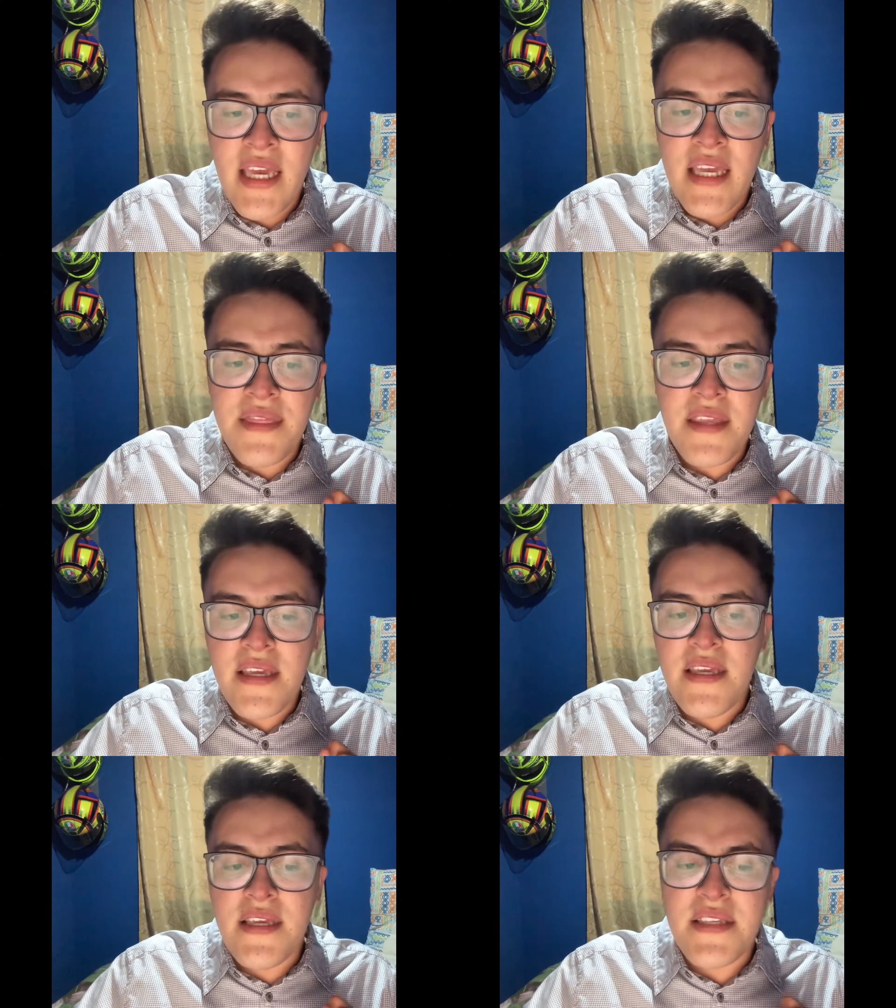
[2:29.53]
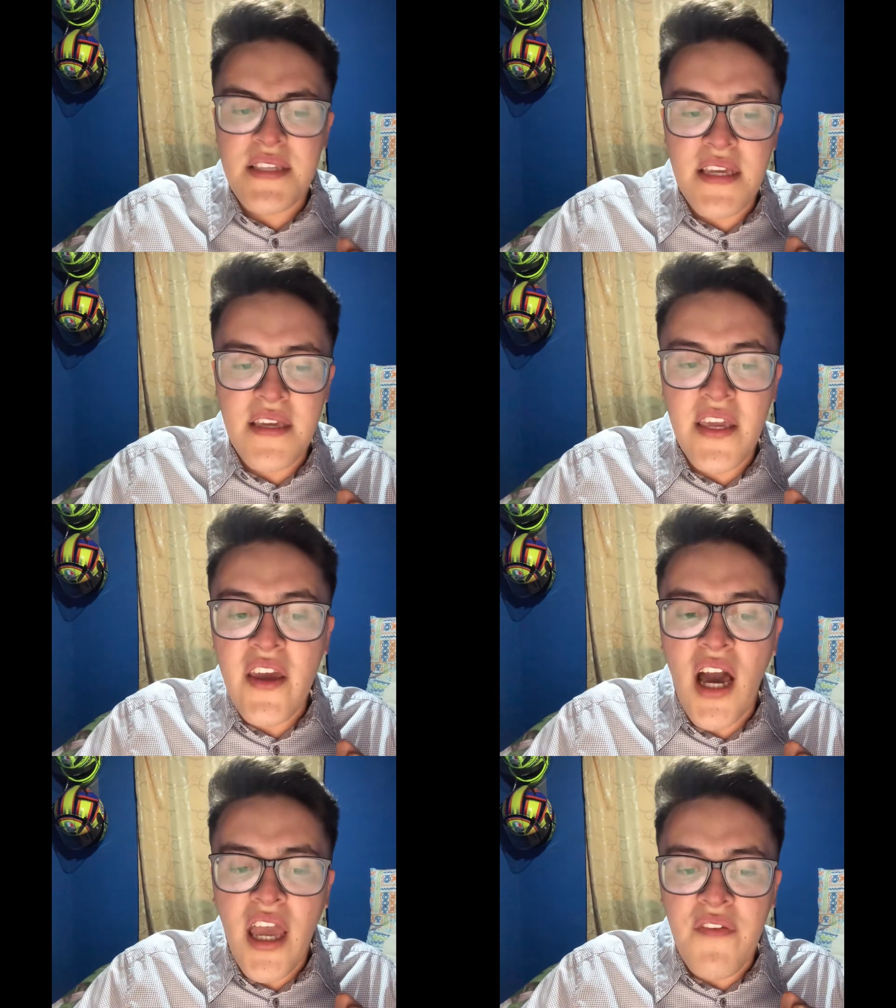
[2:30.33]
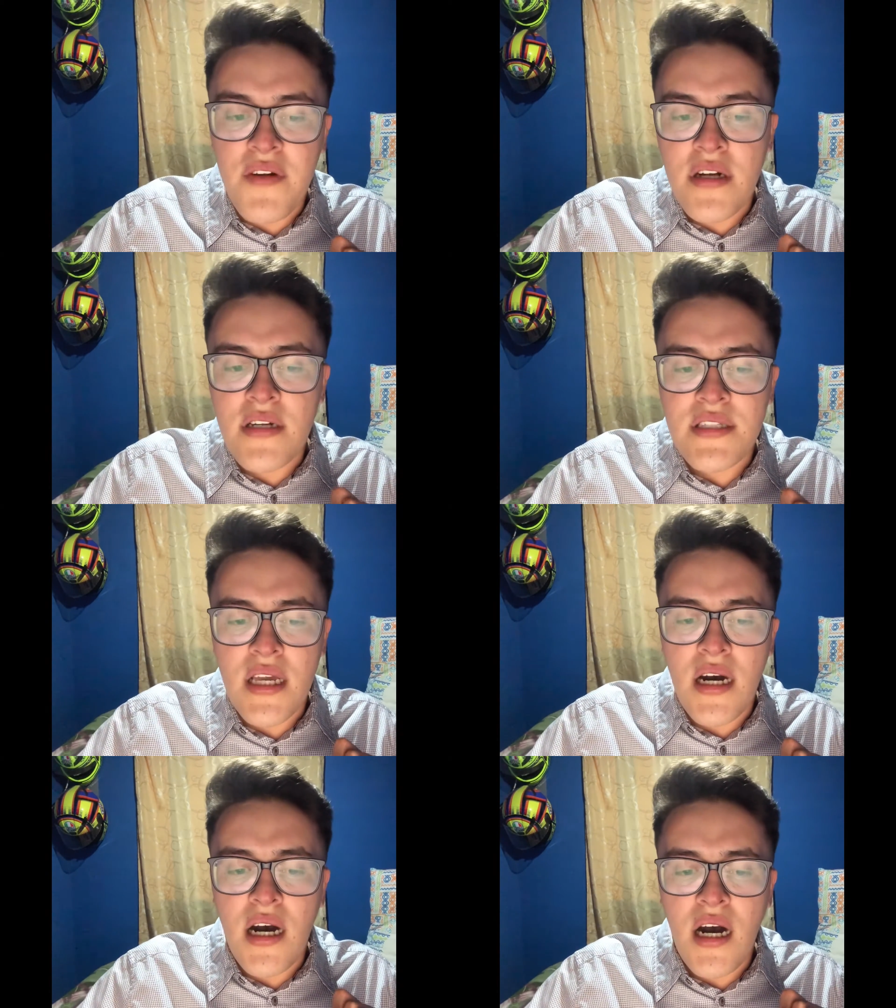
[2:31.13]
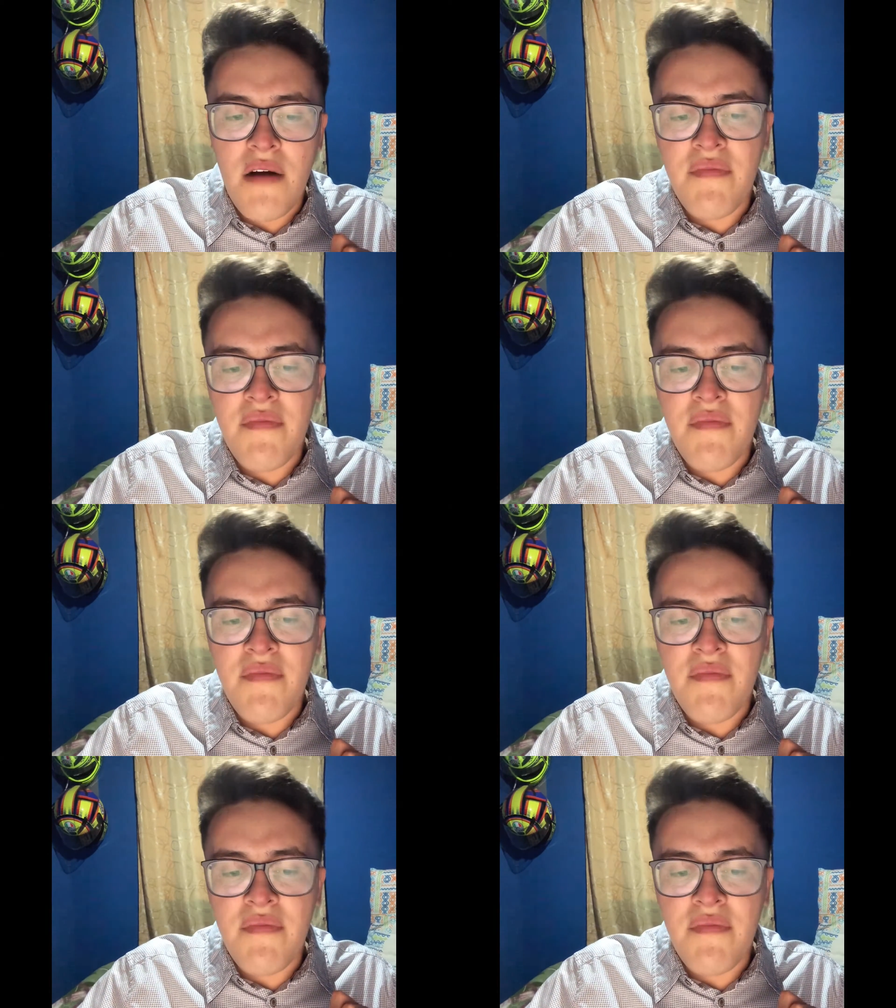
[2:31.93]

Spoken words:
These IFRS are